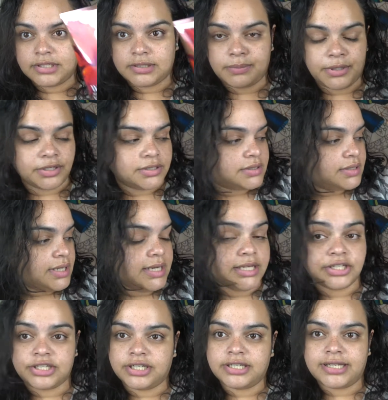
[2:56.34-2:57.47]
Smells
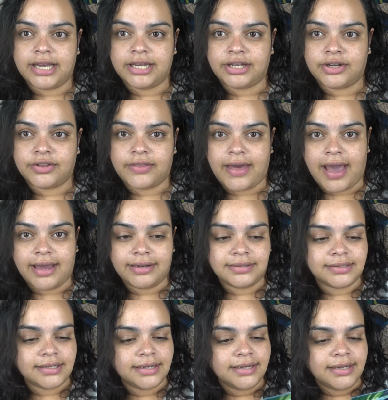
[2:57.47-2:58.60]
delicious, I know that.
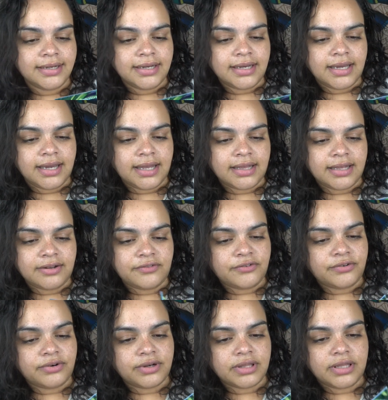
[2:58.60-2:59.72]
And then
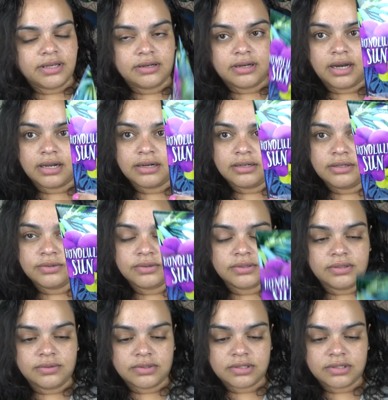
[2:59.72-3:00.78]
for the Honolulu